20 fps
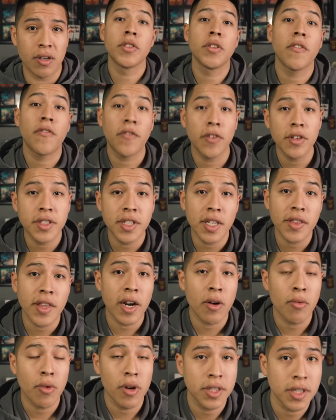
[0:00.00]
So the first thing that
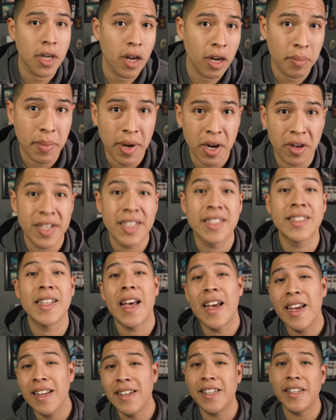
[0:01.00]
I want to talk about is
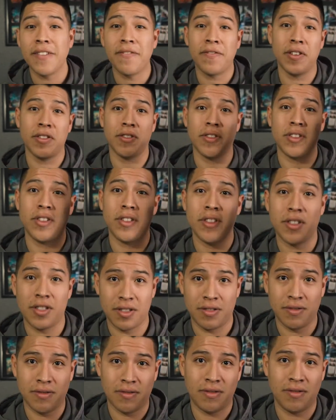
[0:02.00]
ND
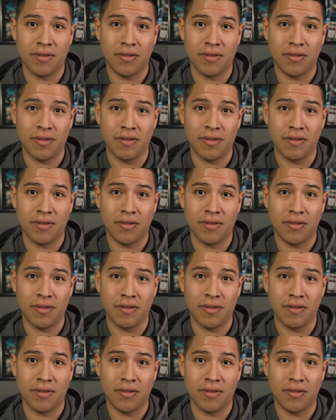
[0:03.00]
filters.